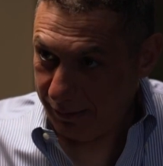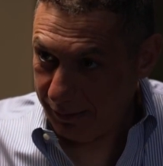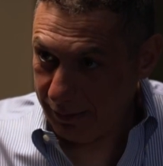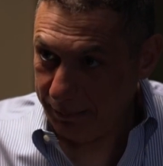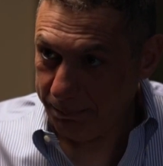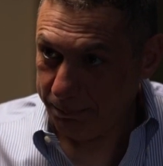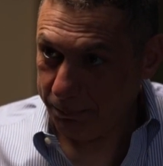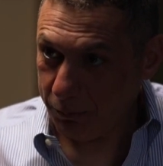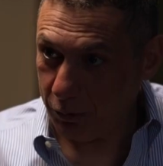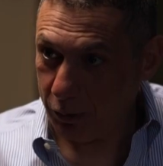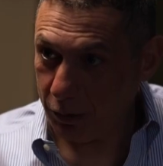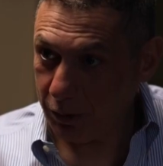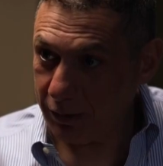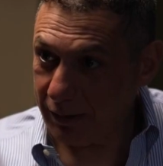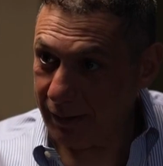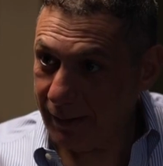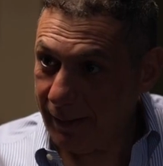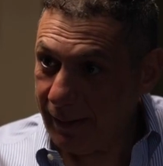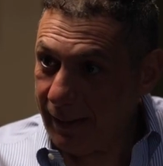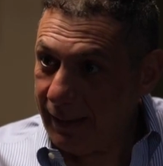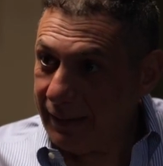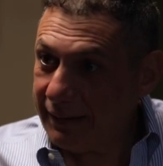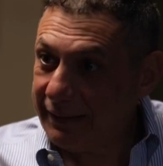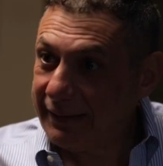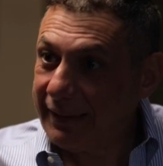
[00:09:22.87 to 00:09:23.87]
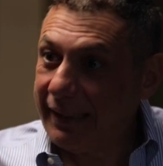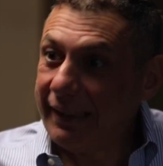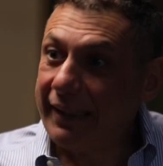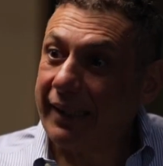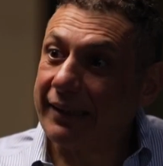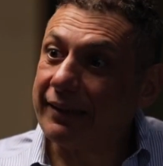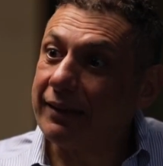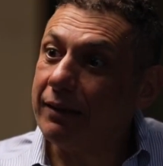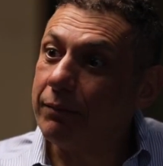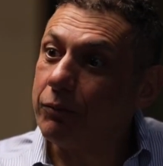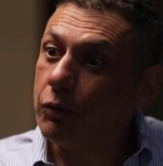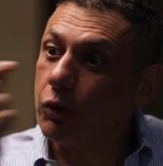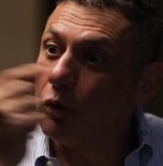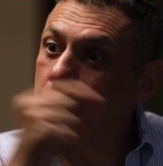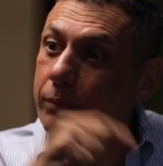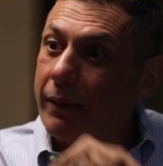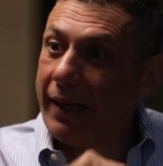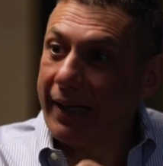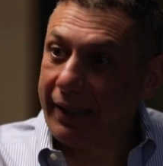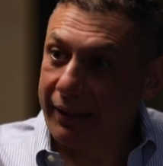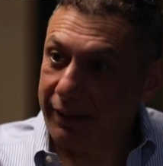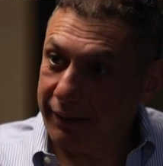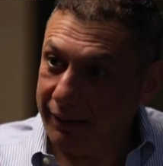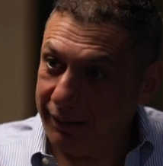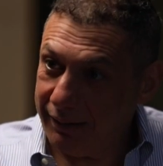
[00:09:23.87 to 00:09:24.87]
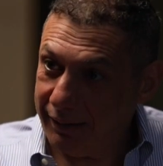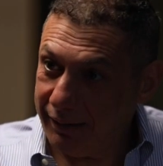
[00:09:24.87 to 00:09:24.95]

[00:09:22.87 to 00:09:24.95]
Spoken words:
report, they let him go back.